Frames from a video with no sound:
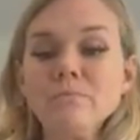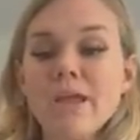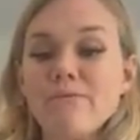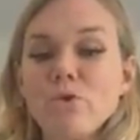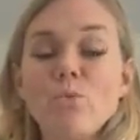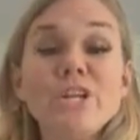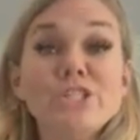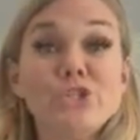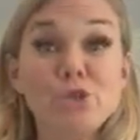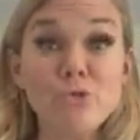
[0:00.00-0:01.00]
if we want
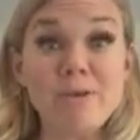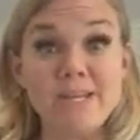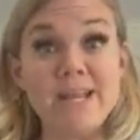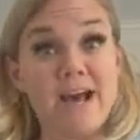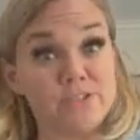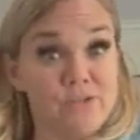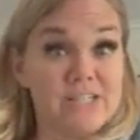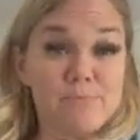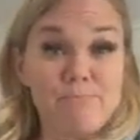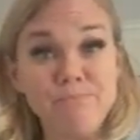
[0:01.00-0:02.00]
to zoom in now, so
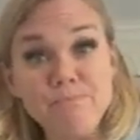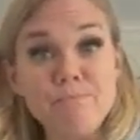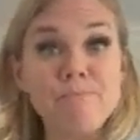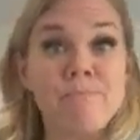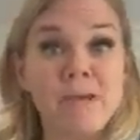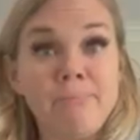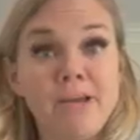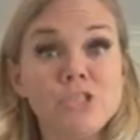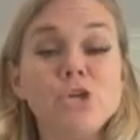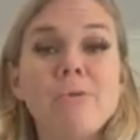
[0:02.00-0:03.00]
that's big
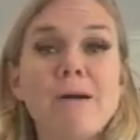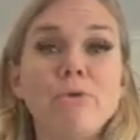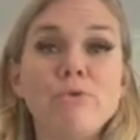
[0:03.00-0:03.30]
picture Bible.